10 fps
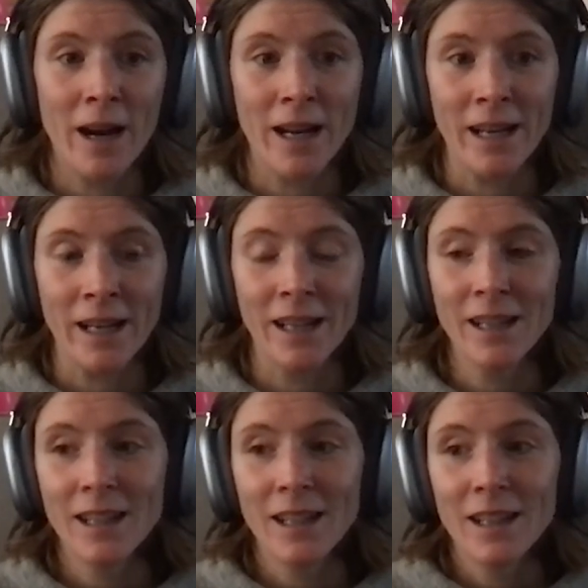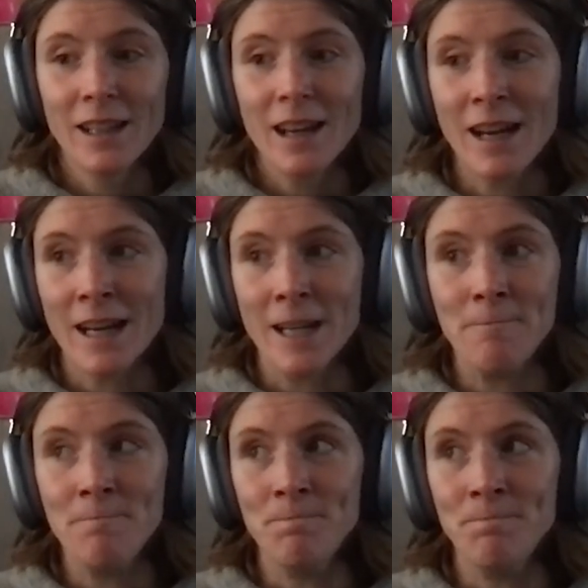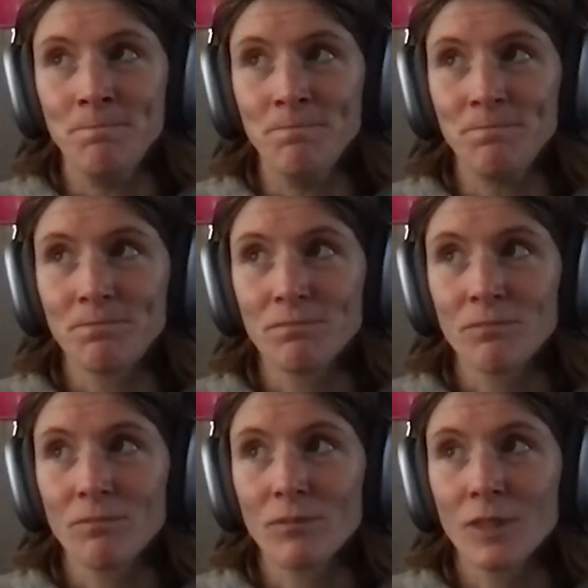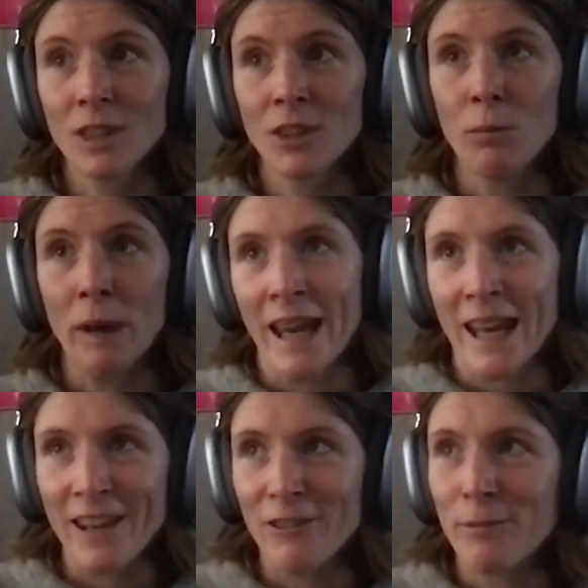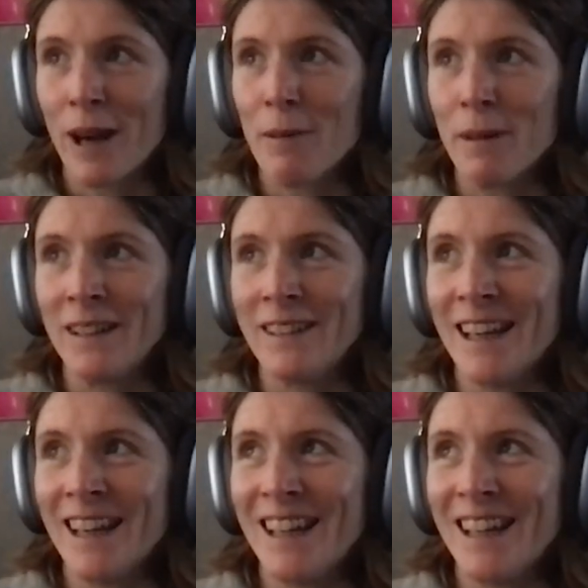I, not behave, but I mean,